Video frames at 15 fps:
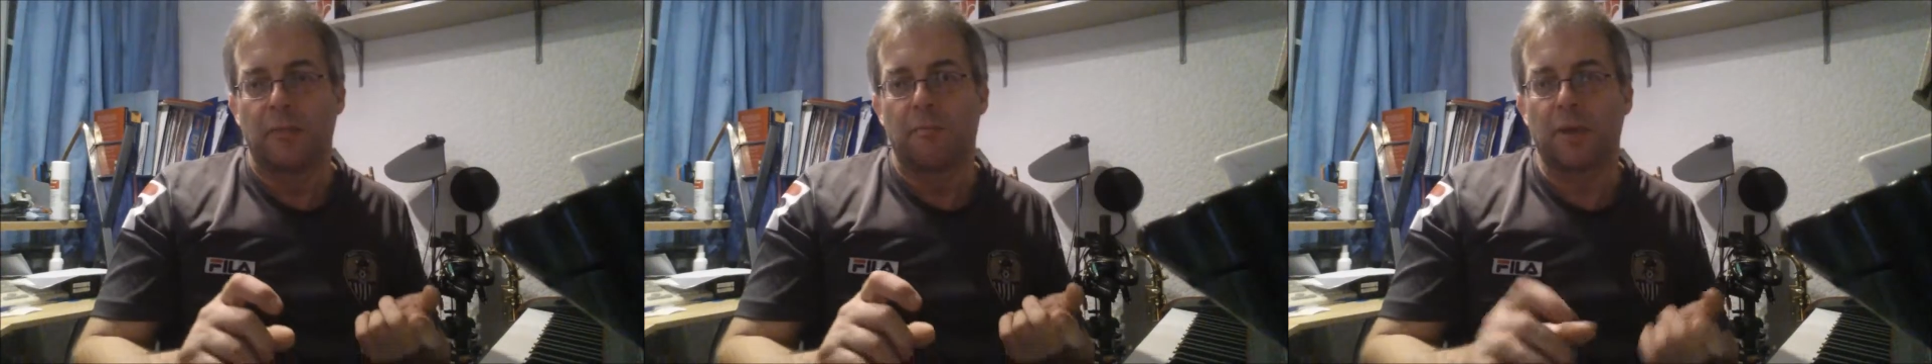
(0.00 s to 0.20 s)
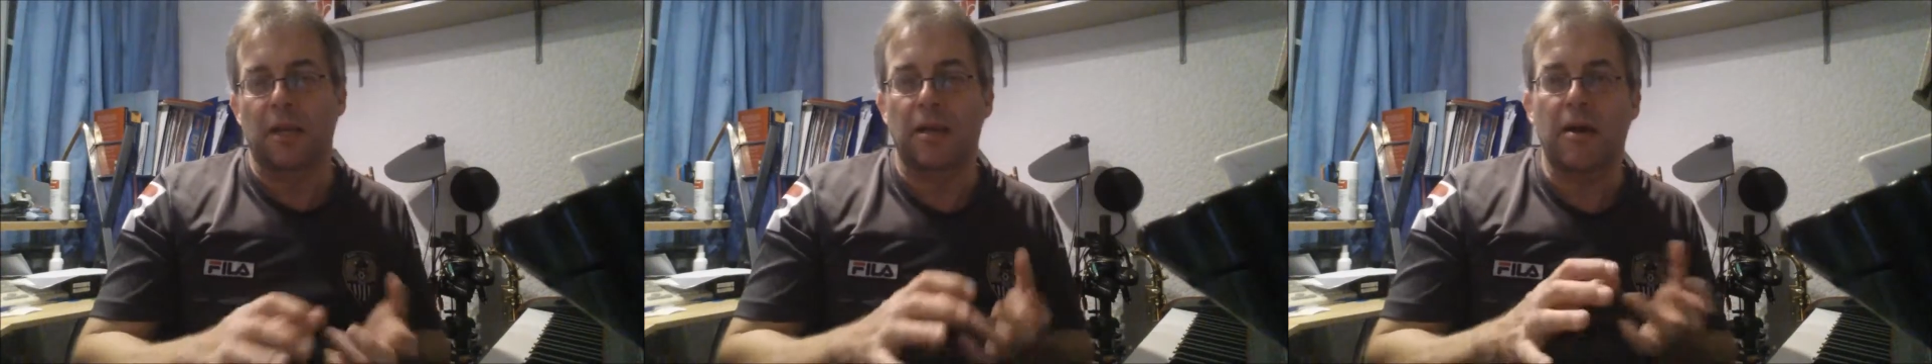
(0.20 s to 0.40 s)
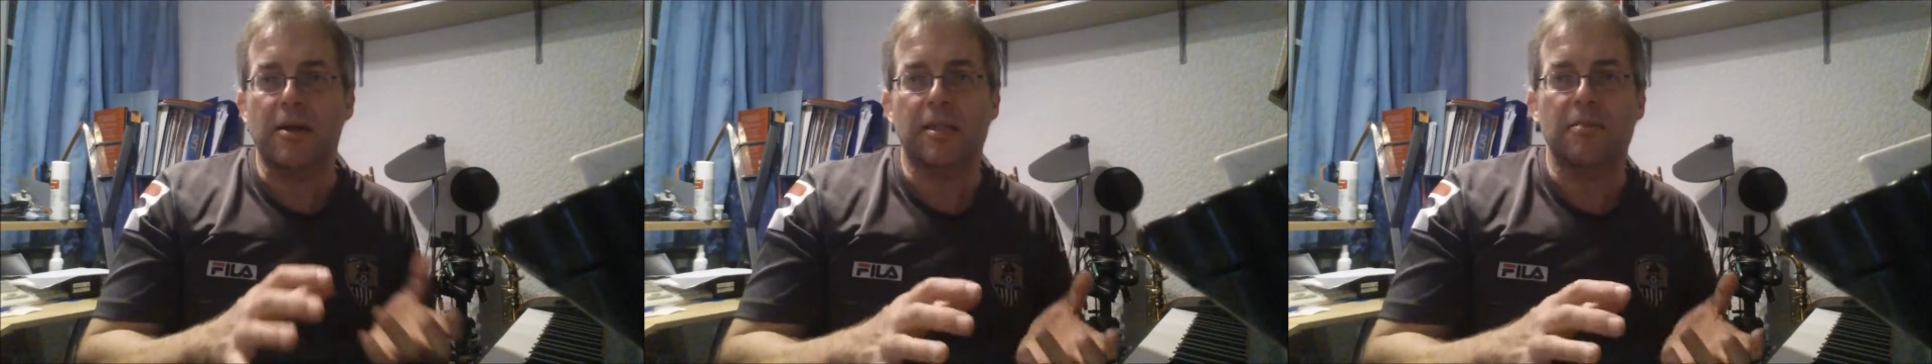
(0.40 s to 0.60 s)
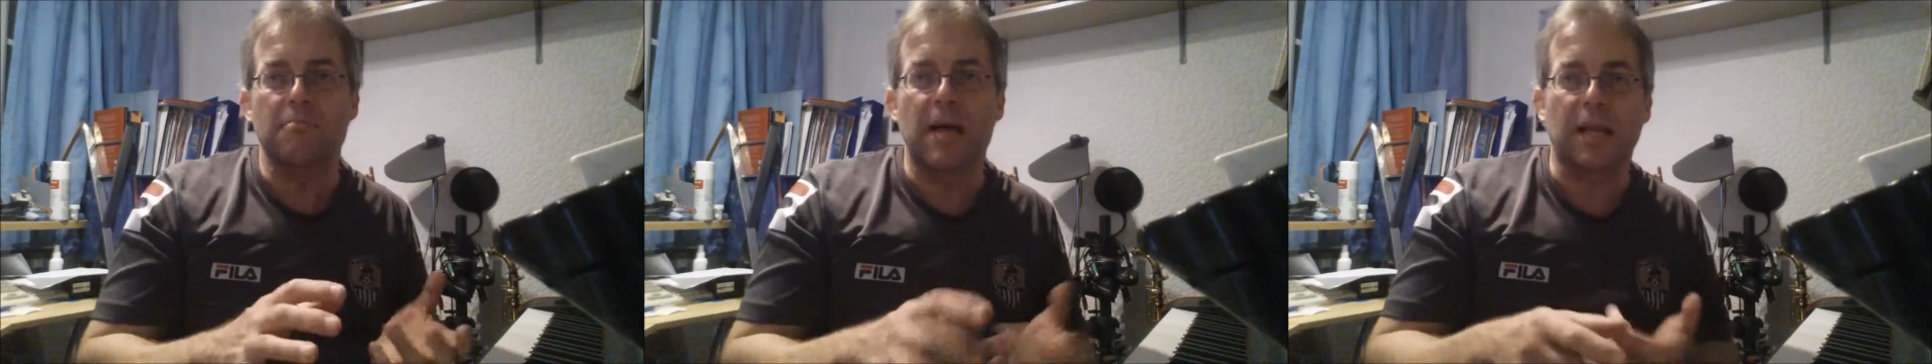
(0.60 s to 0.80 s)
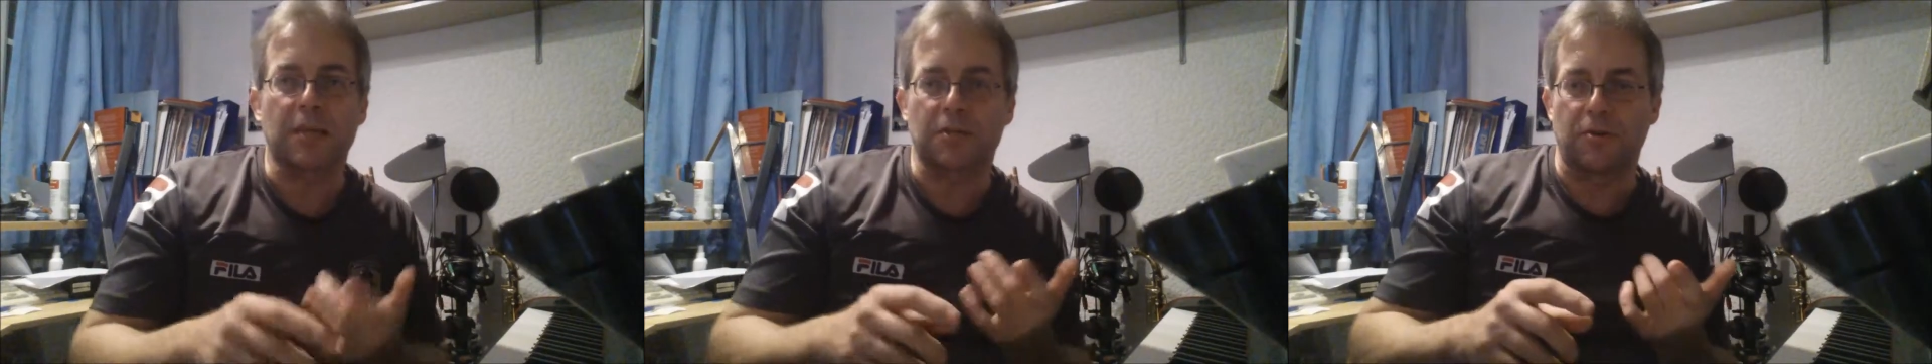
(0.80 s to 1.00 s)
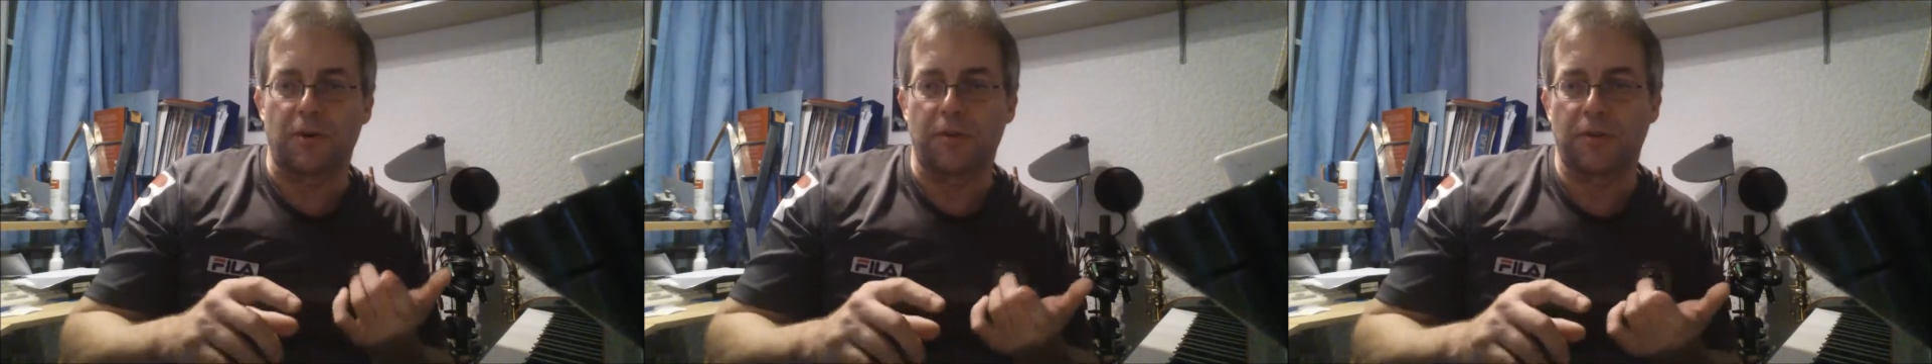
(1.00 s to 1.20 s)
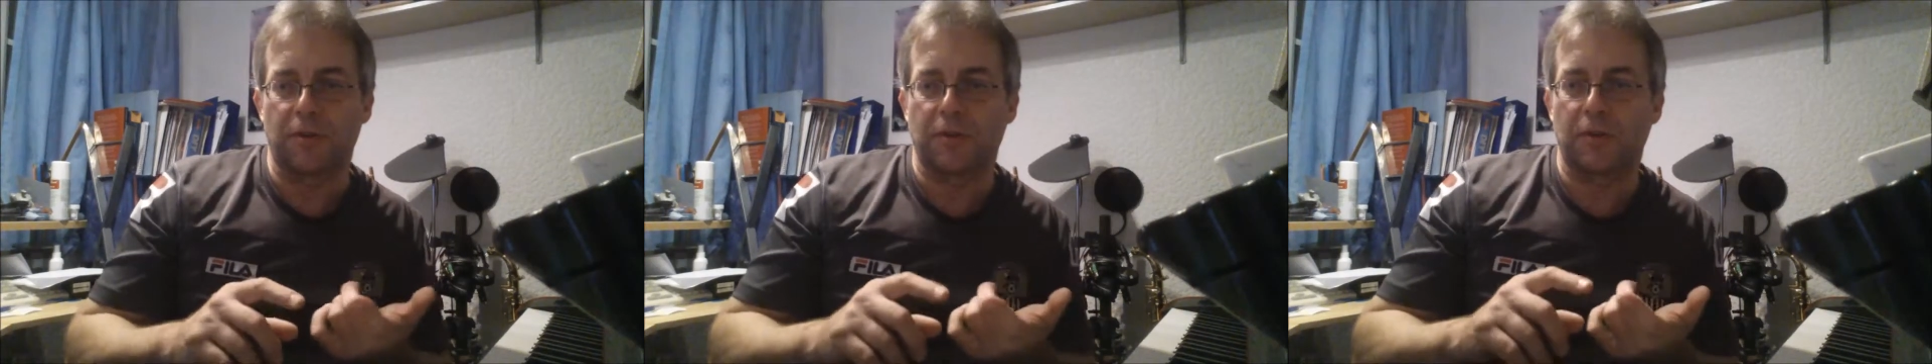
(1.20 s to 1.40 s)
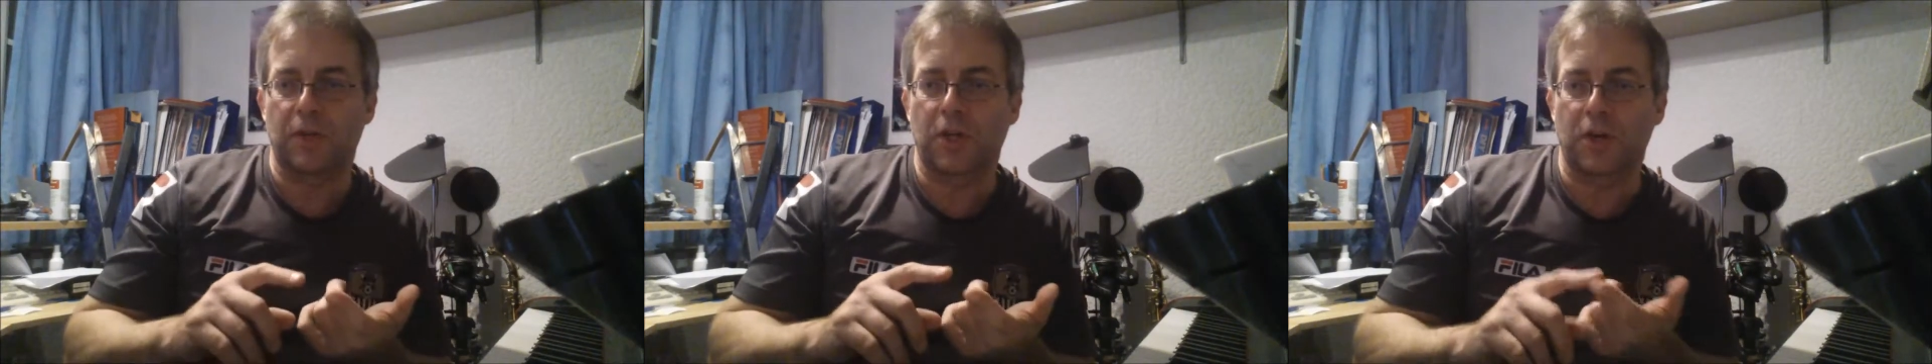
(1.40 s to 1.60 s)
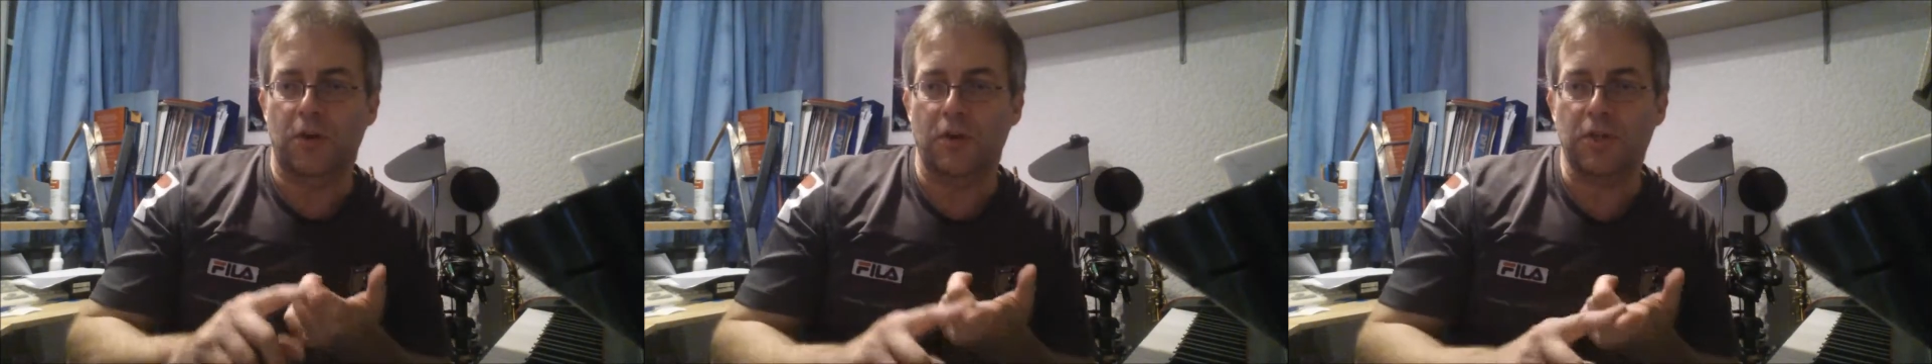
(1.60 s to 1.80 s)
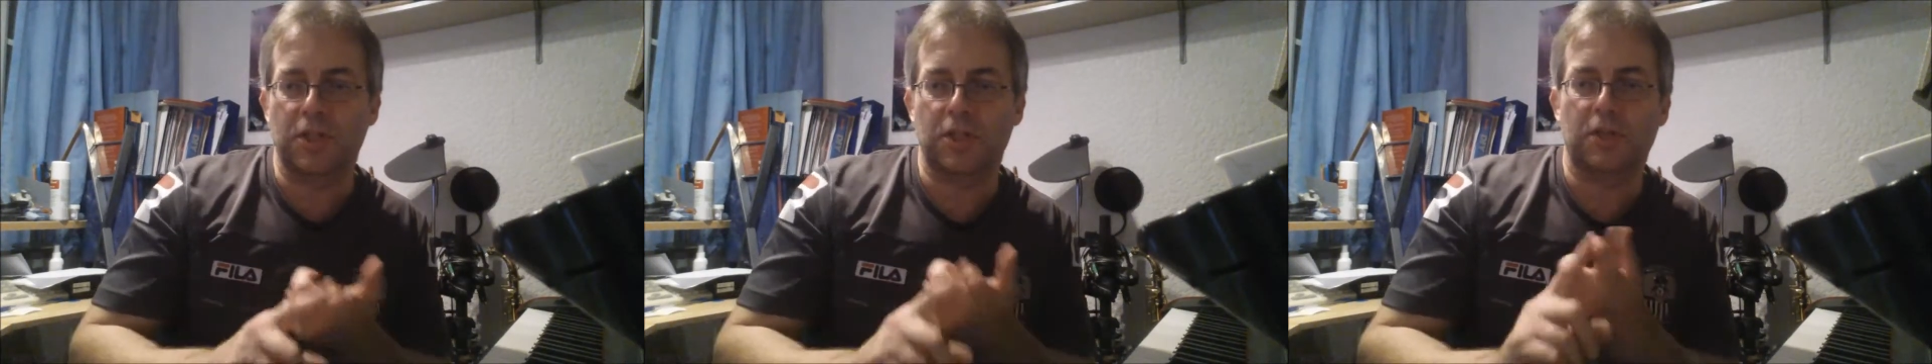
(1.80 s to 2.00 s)
But like the Mellotron, the
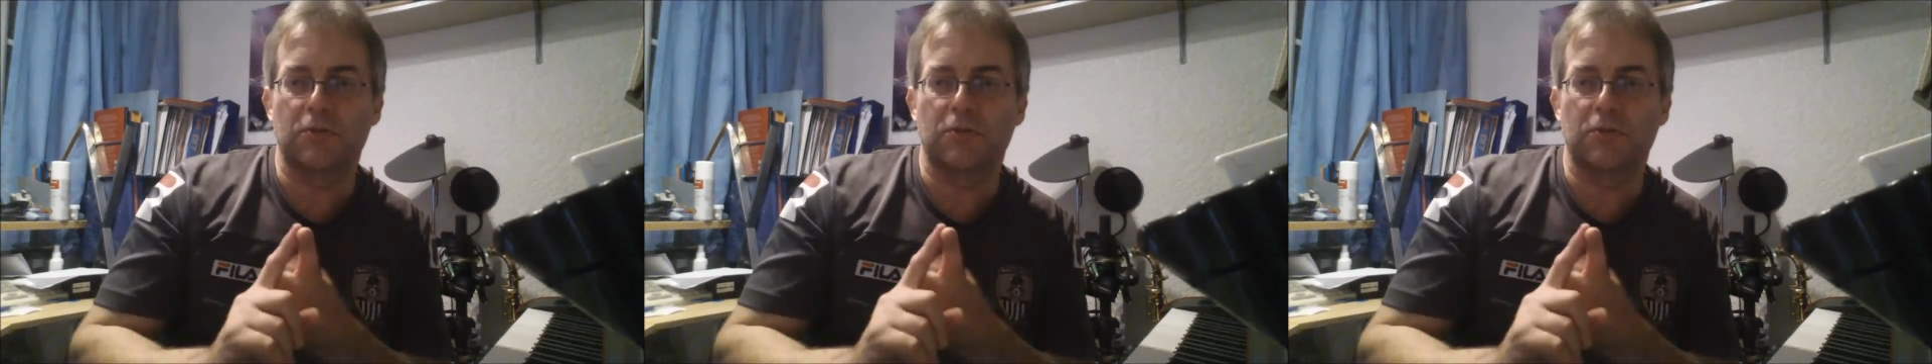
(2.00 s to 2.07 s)
Cross